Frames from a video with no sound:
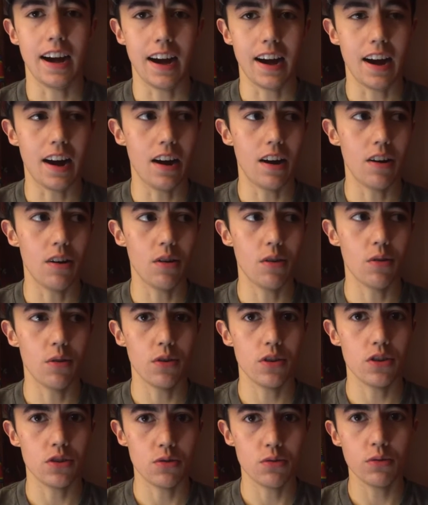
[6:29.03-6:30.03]

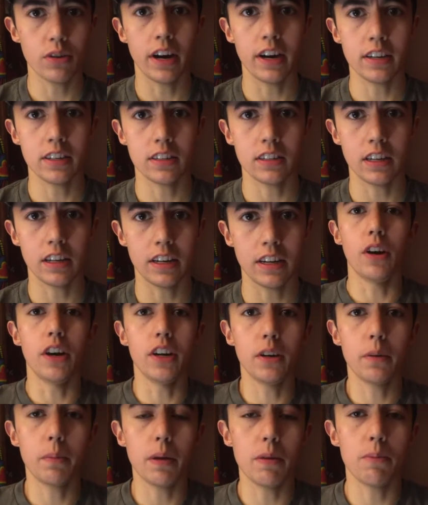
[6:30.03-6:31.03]
how you guys did it.
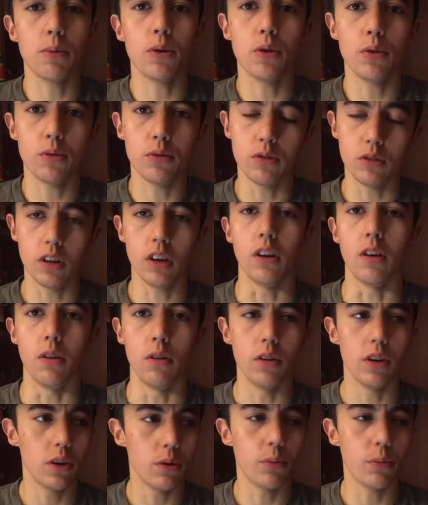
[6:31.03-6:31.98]
Other people know.